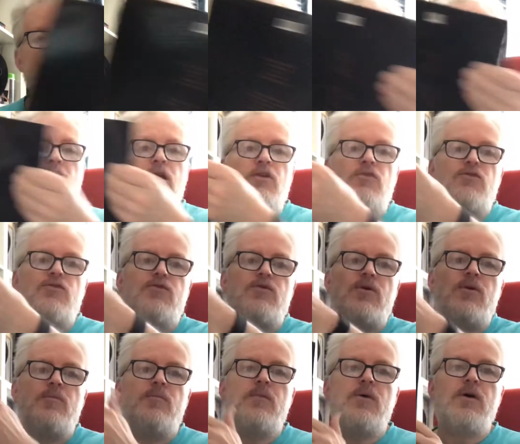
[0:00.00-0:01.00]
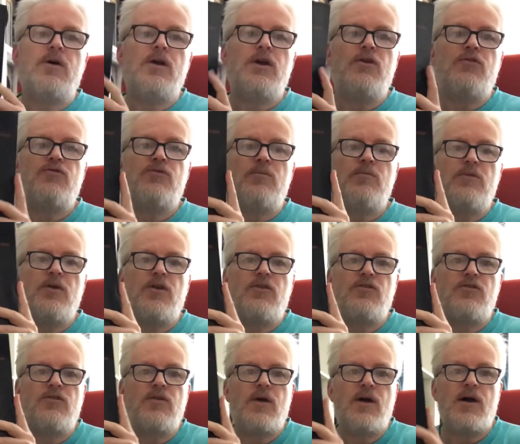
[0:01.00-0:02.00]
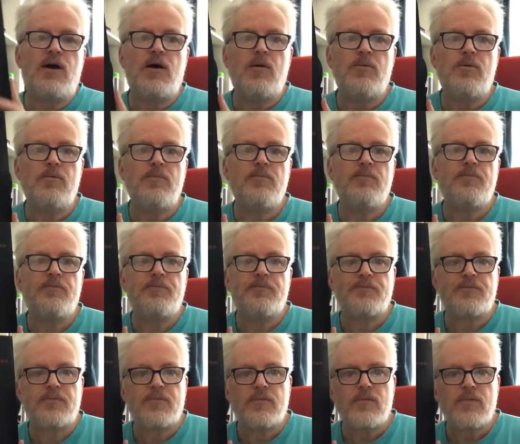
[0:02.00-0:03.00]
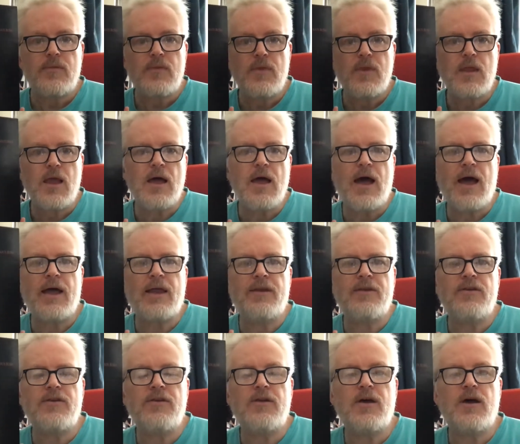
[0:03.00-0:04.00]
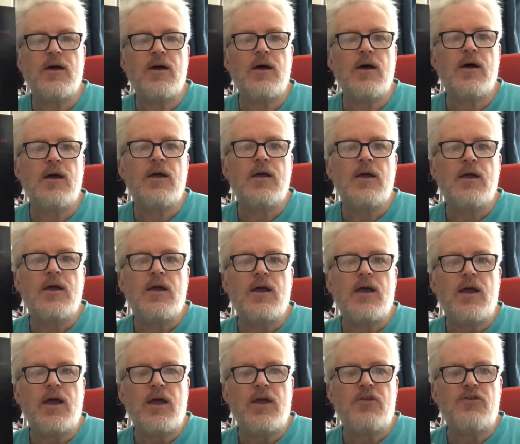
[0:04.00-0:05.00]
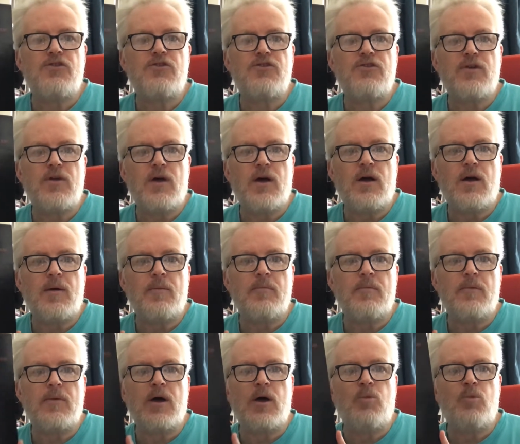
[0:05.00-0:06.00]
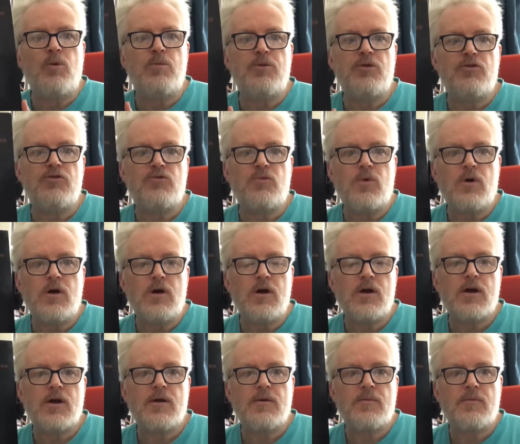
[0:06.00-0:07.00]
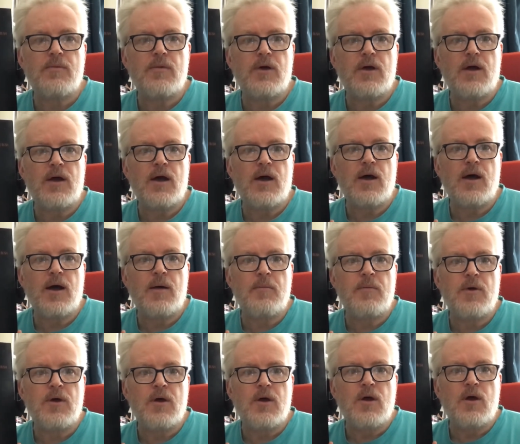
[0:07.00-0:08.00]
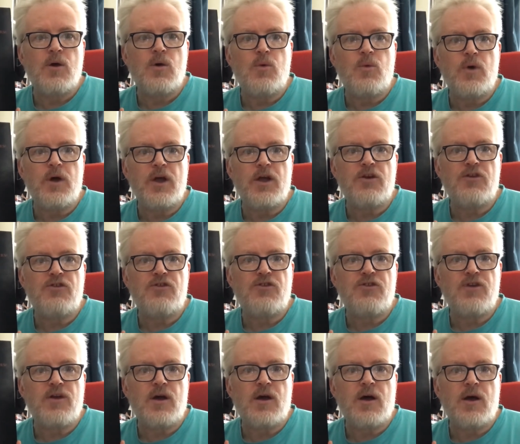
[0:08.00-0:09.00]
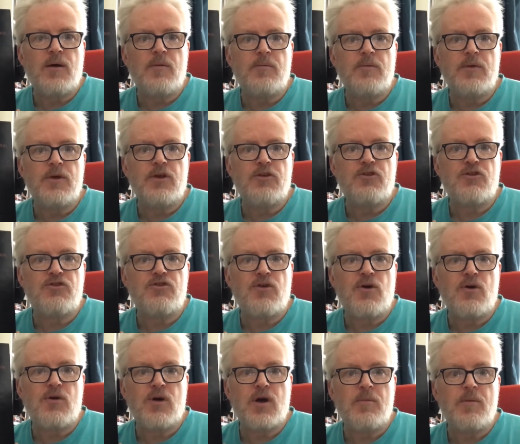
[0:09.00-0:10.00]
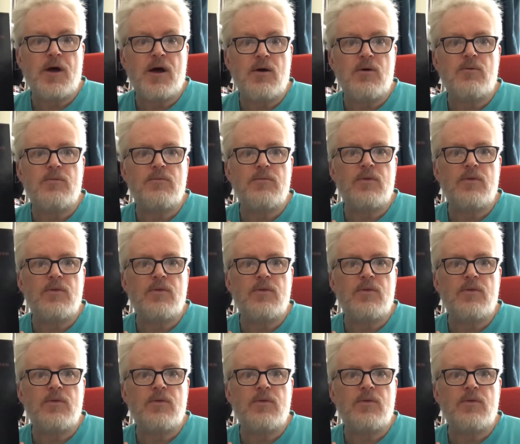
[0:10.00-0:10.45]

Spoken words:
is from this album, and it's A Woman's Work, which is a song about